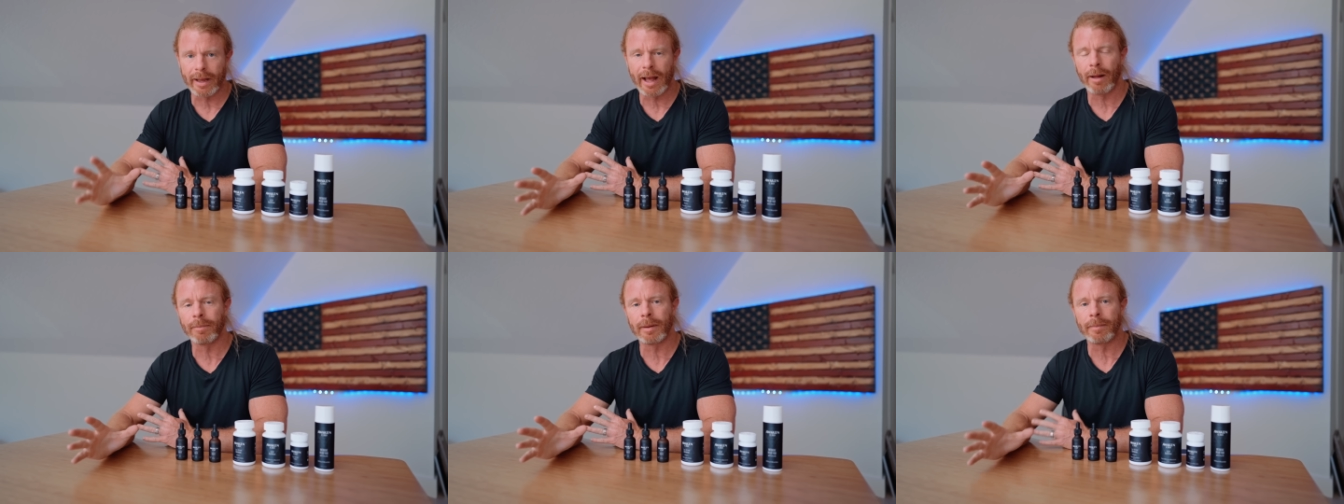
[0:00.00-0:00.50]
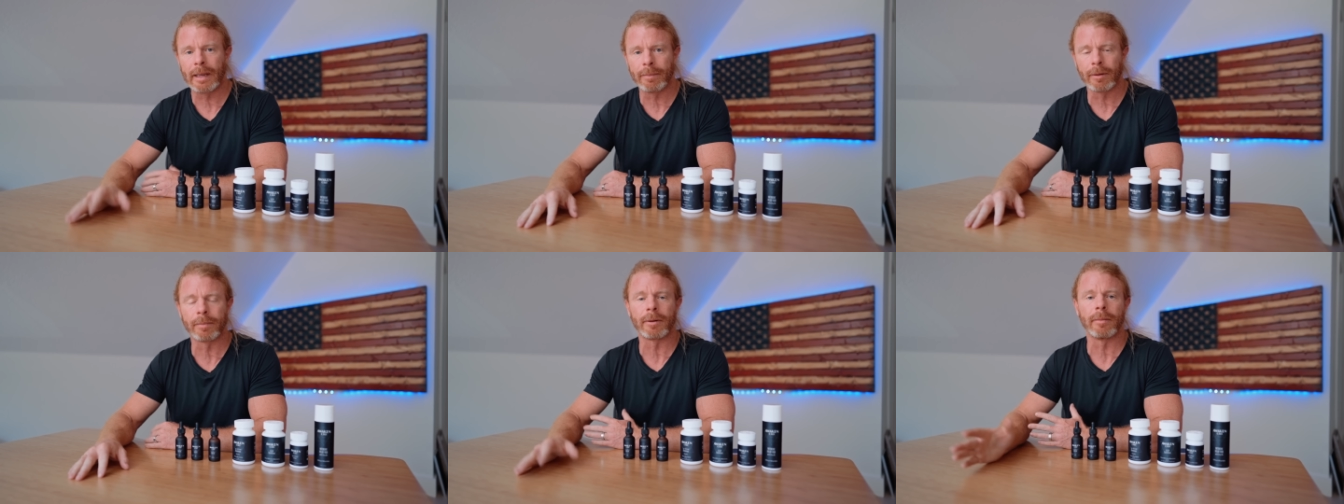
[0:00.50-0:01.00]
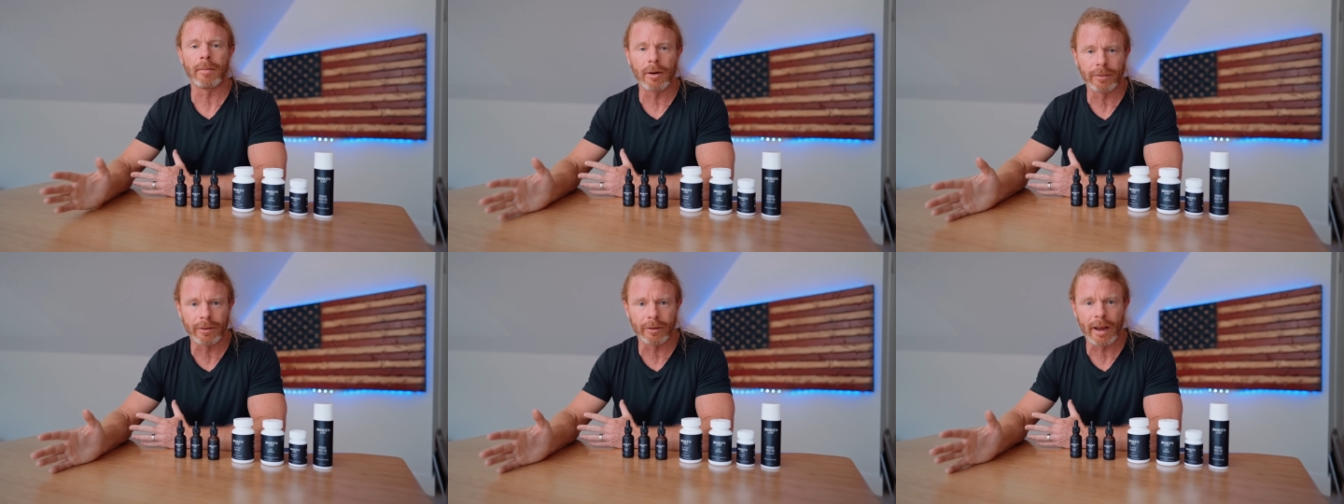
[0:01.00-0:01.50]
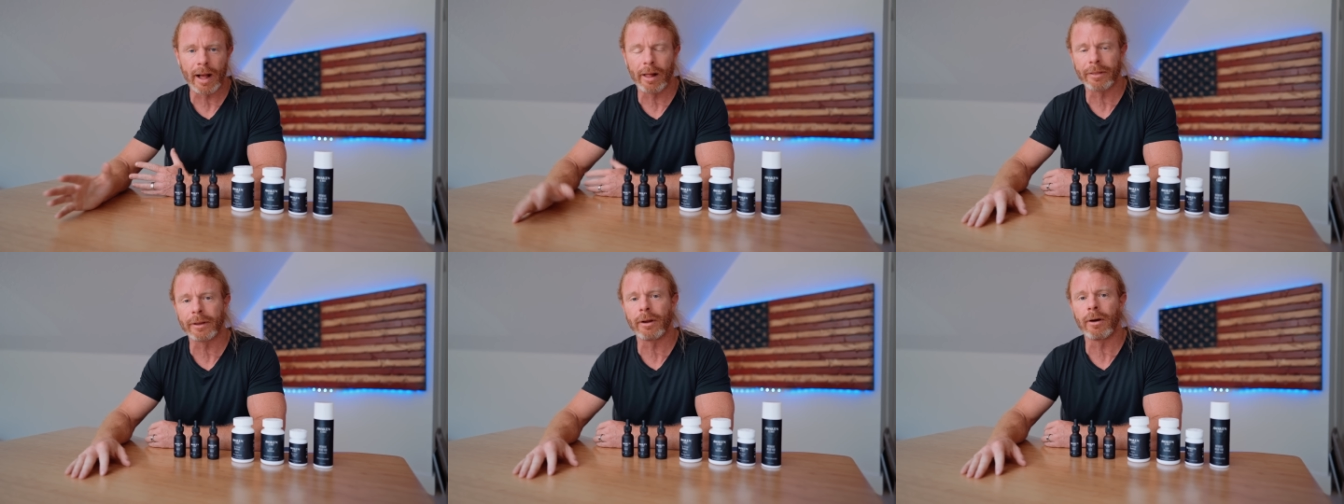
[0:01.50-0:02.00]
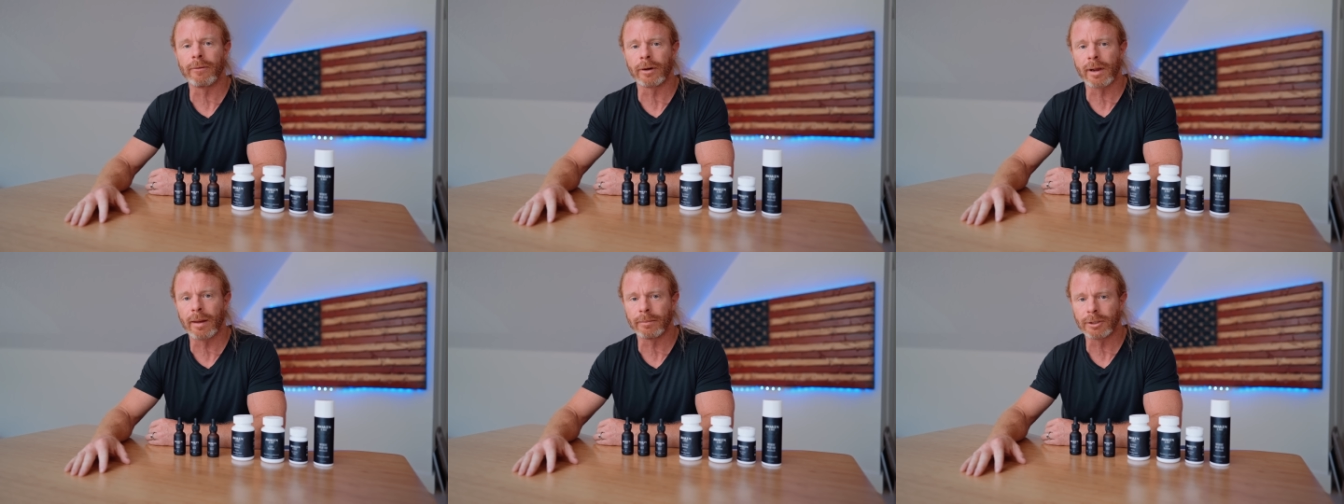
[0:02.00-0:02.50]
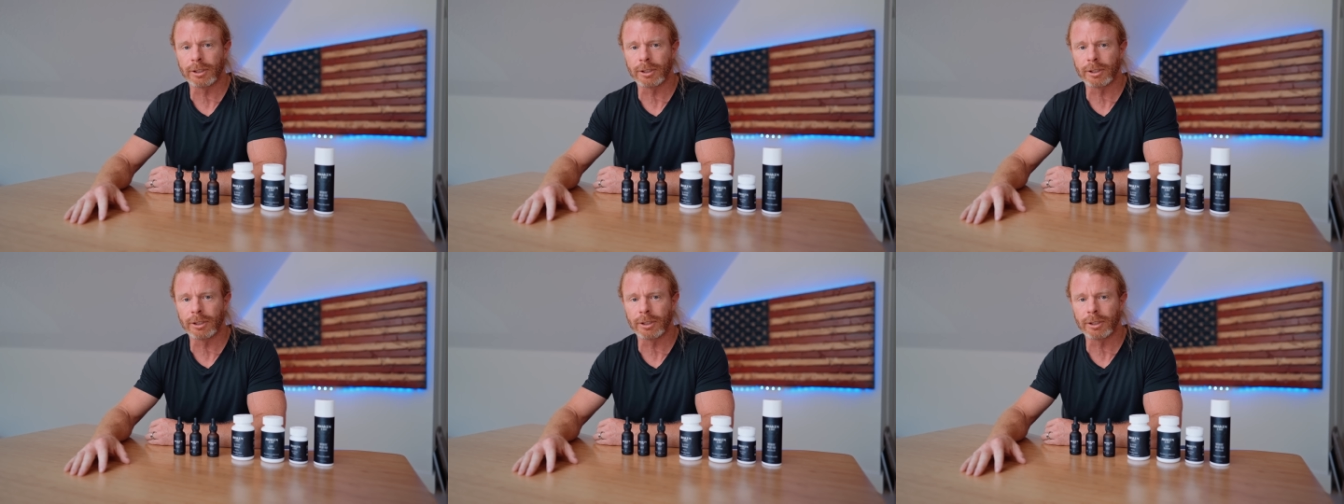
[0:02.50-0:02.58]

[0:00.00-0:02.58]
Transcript: at helping people promote their health and overcome